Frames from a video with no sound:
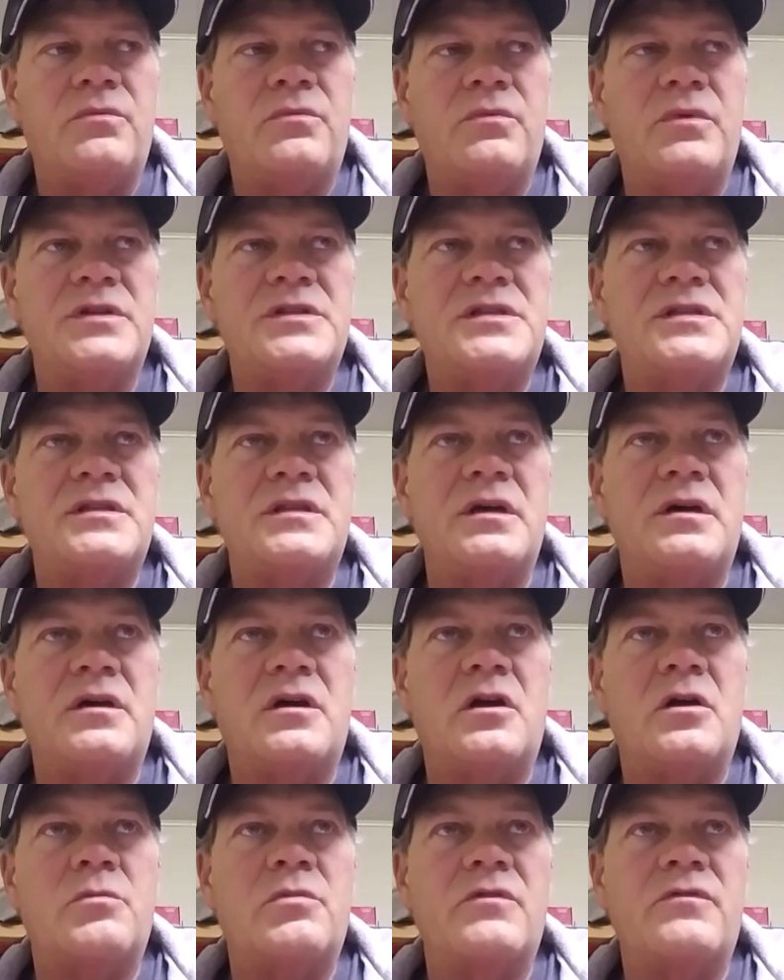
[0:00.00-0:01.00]
what's the
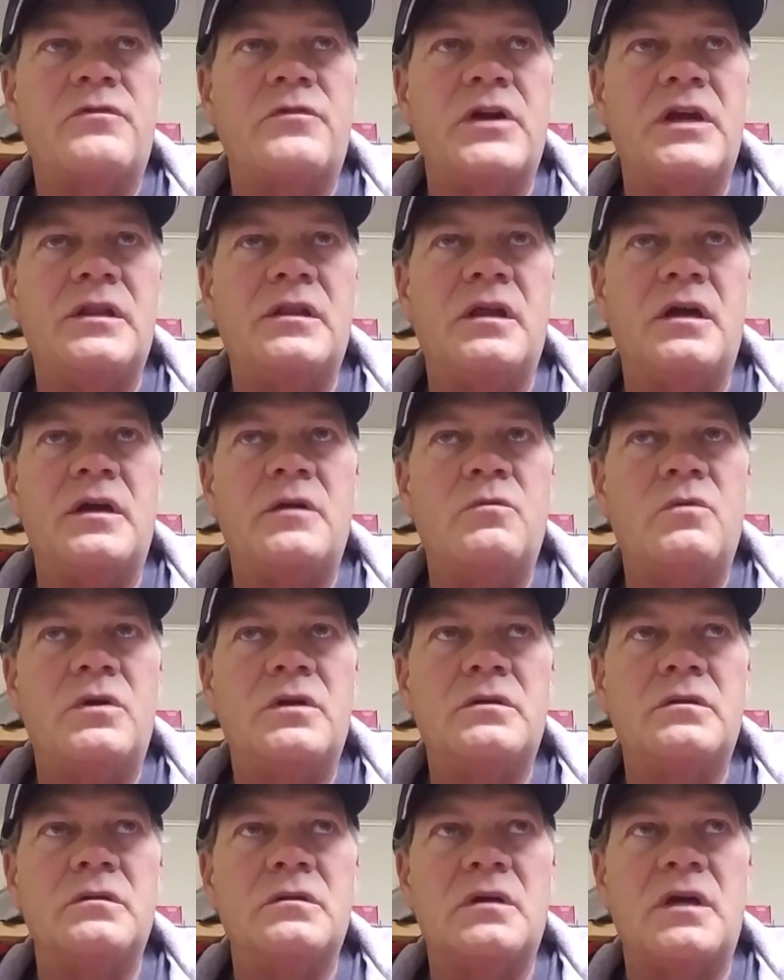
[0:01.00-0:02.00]
Harbor Freight line one?